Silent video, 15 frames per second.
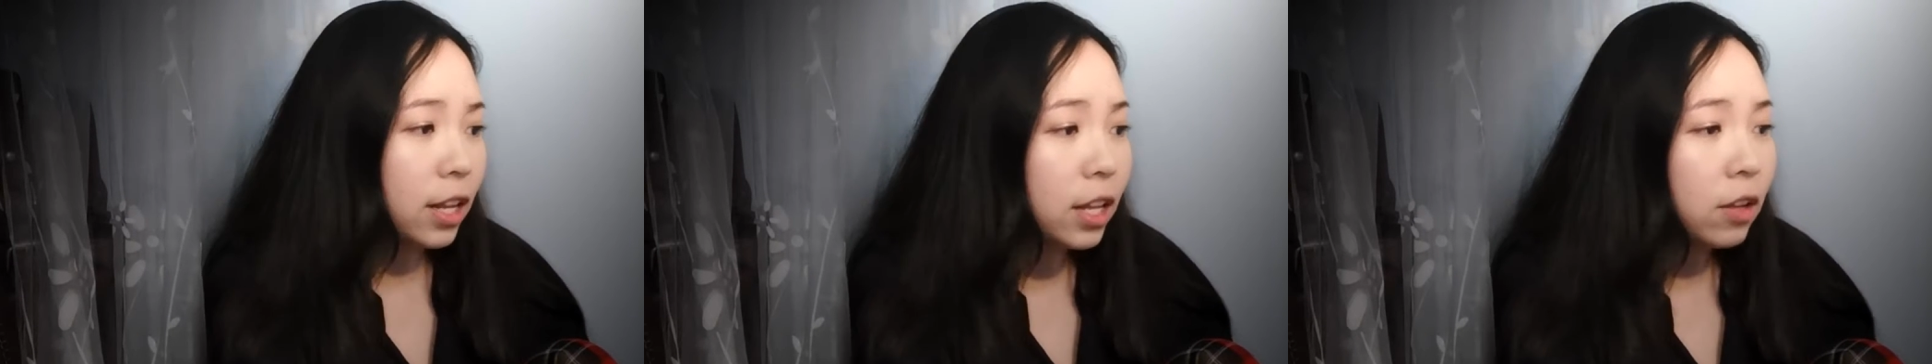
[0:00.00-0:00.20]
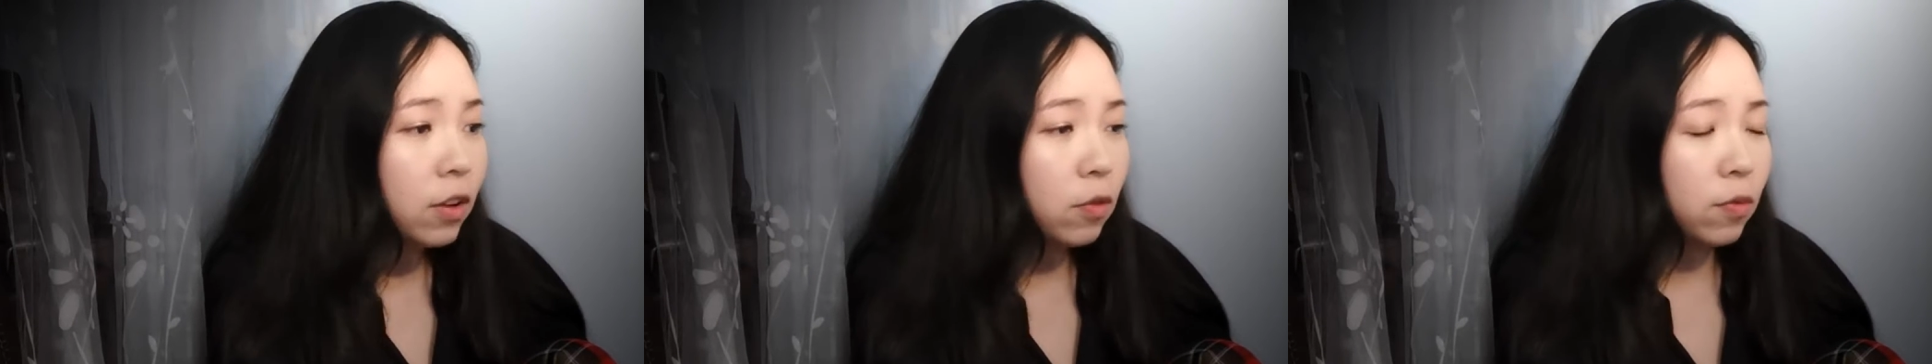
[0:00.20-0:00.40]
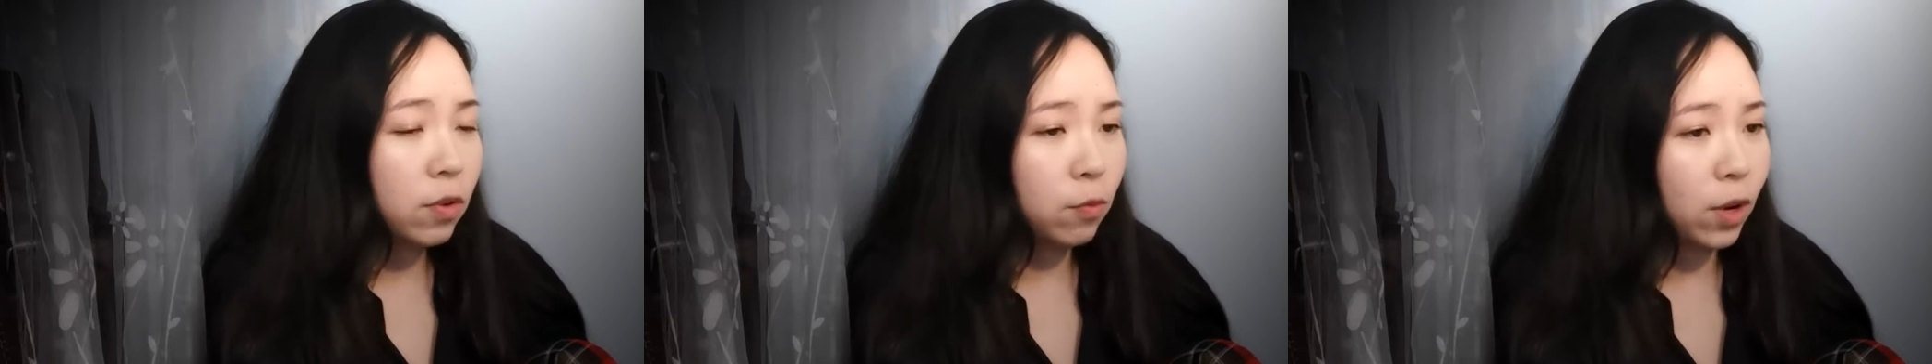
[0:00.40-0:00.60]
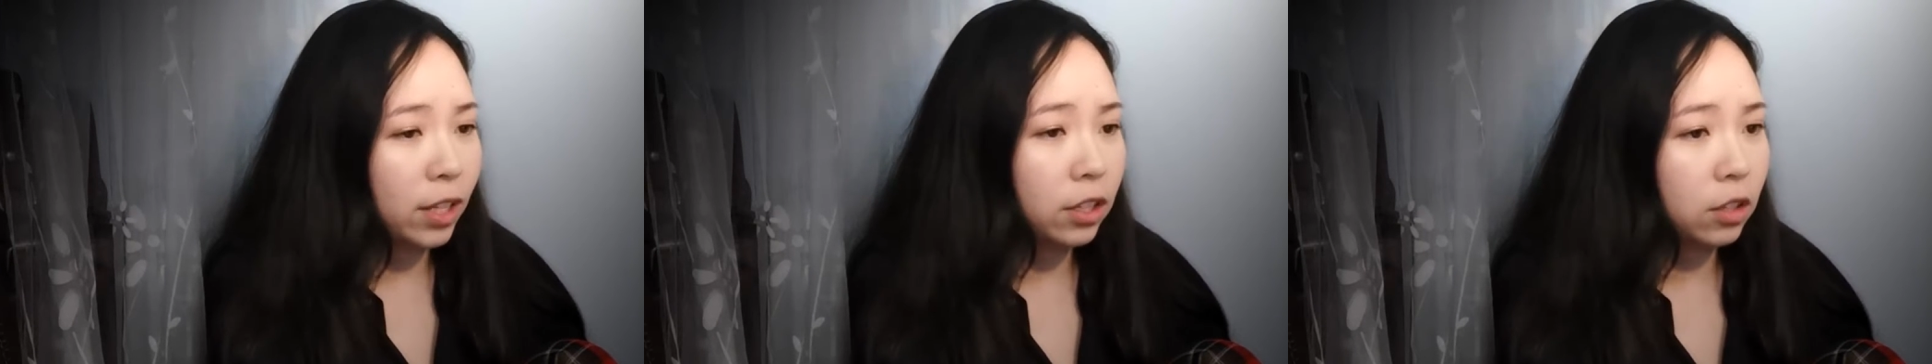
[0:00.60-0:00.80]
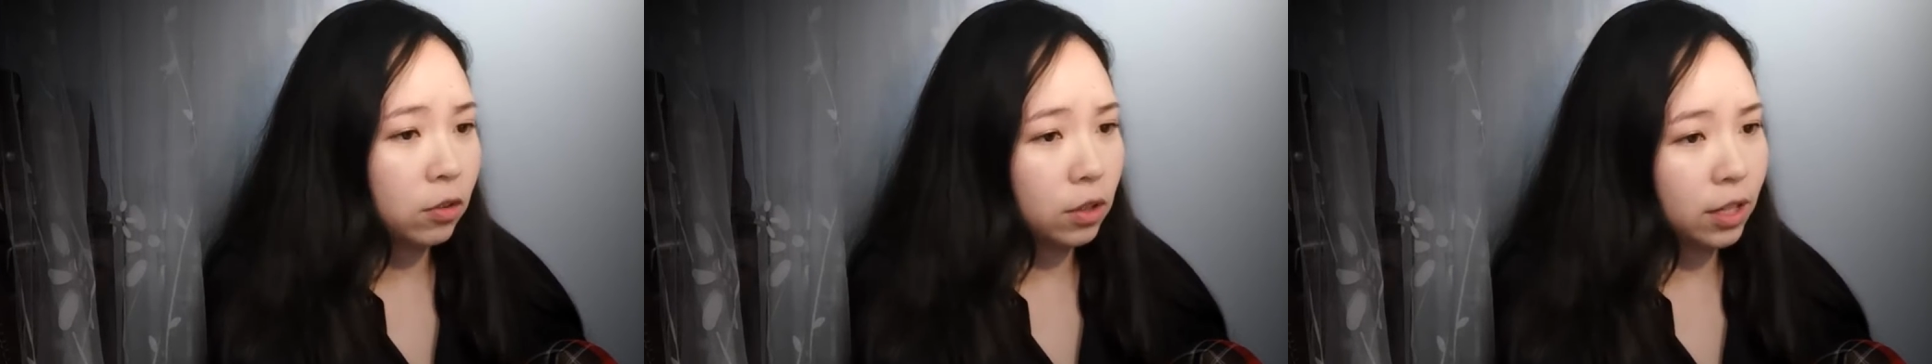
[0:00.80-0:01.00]
didn't even
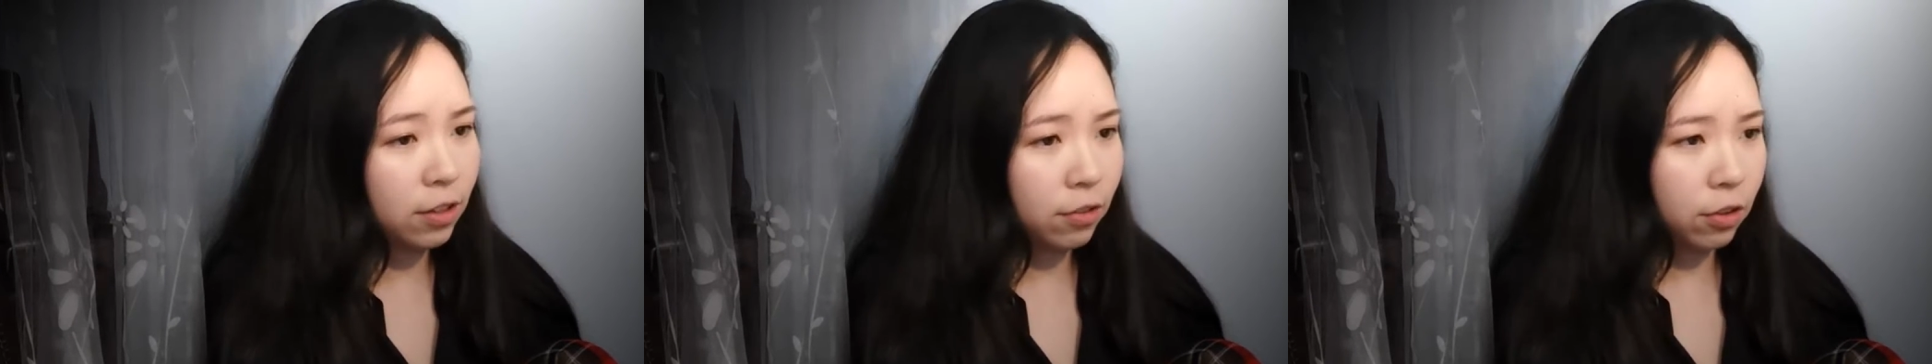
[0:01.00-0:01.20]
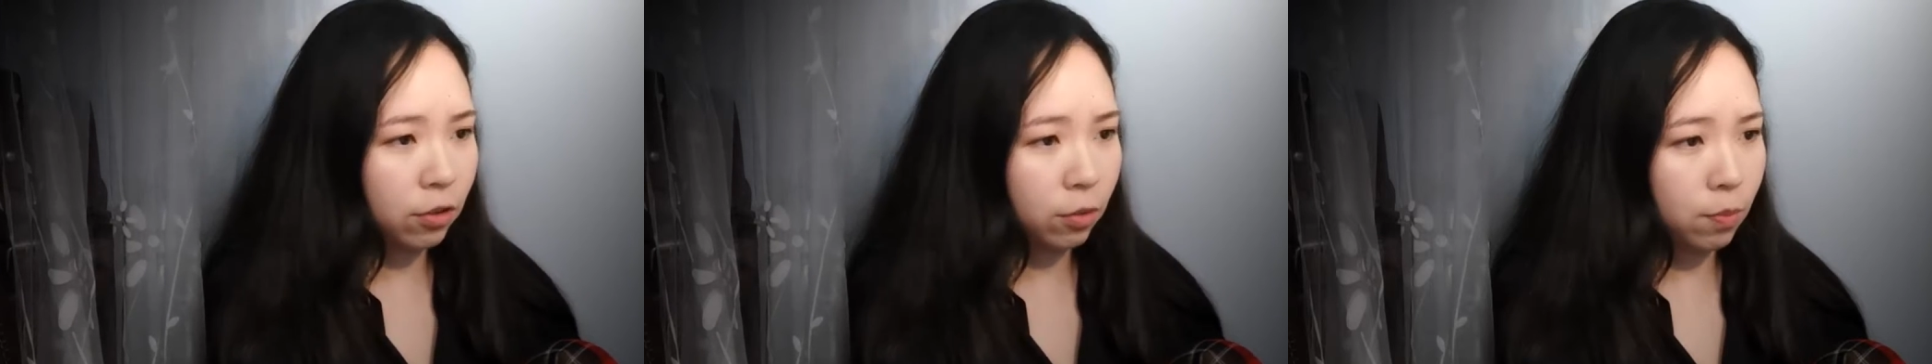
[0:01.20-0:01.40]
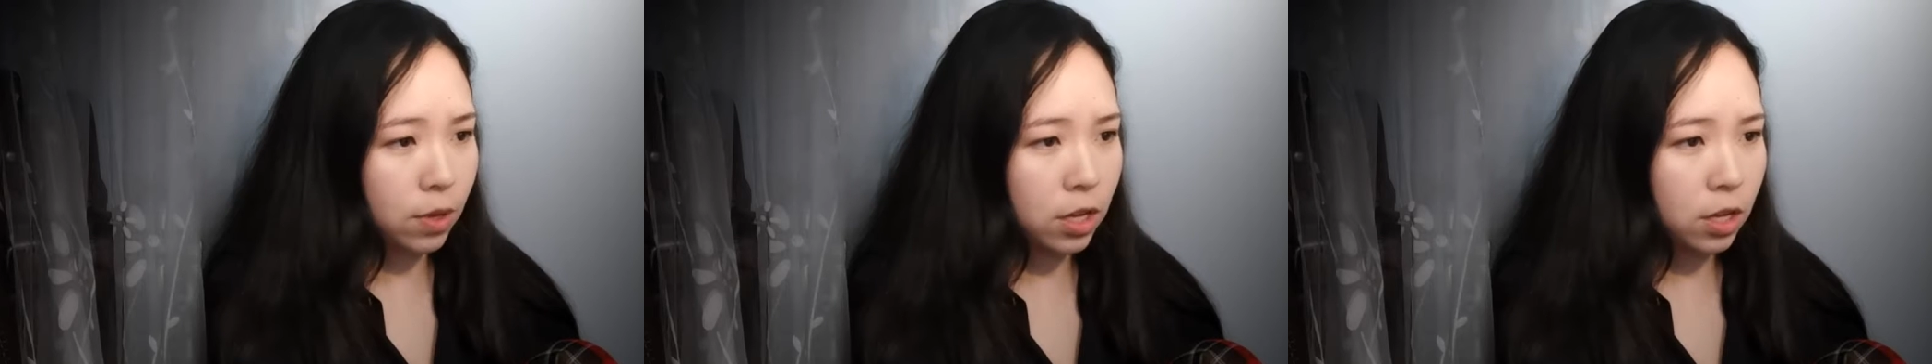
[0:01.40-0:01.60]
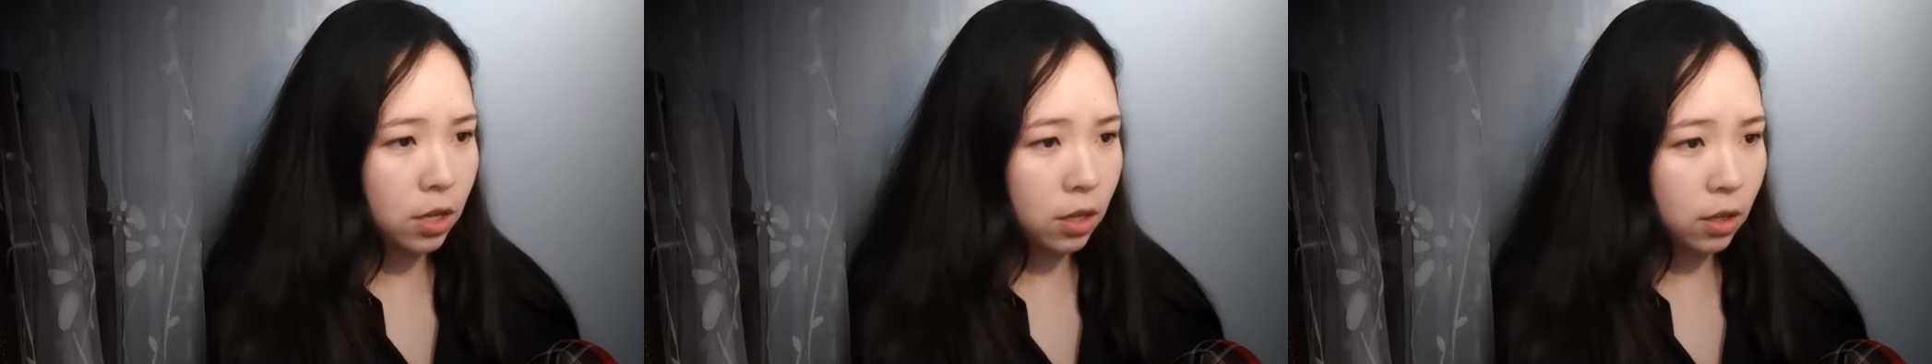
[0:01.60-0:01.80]
wanted to listen to me.